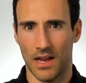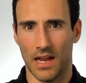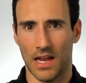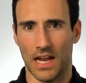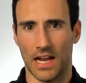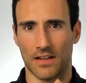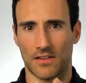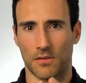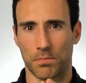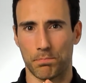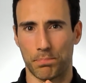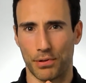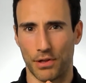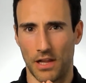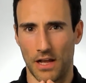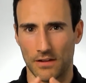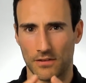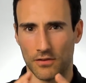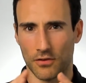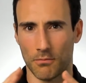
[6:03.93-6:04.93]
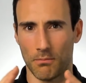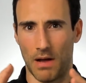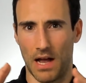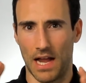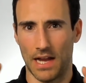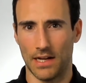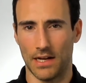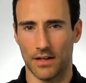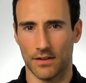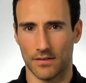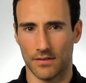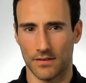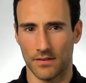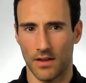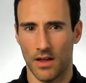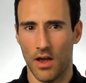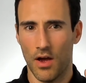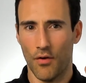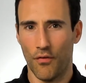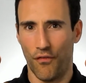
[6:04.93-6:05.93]
It's plus or minus
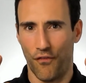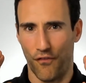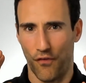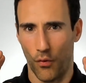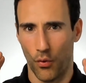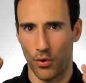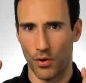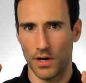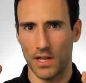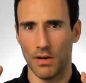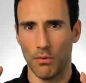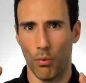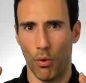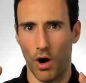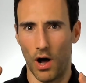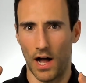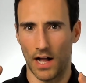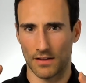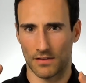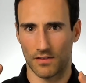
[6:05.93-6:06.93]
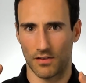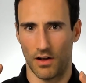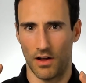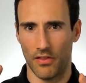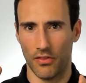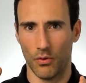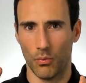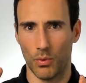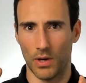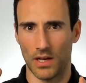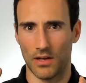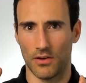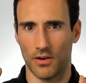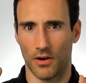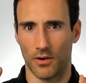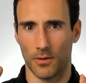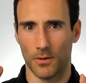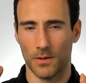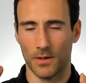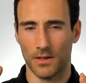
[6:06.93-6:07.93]
40 watts on the
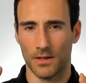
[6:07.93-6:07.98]
window.